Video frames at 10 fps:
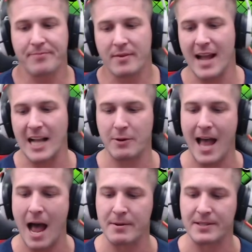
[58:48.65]
That's what
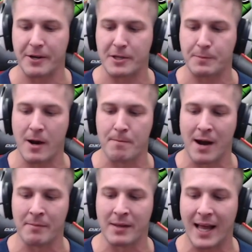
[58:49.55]
happens to your Spirit
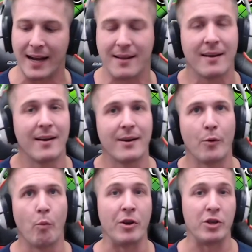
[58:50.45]
Bomb luck
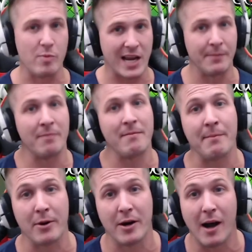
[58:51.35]
when you become a
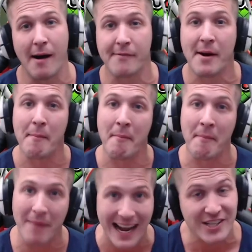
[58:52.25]
member of
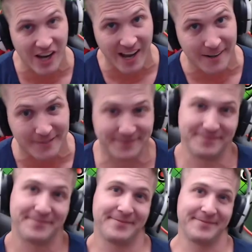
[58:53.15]
my channel.
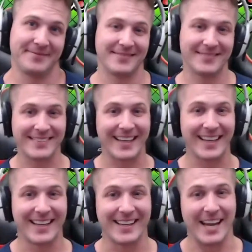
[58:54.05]

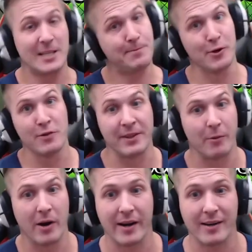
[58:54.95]
It's proven to
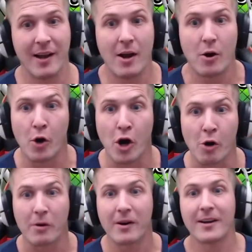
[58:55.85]
work. Ooh!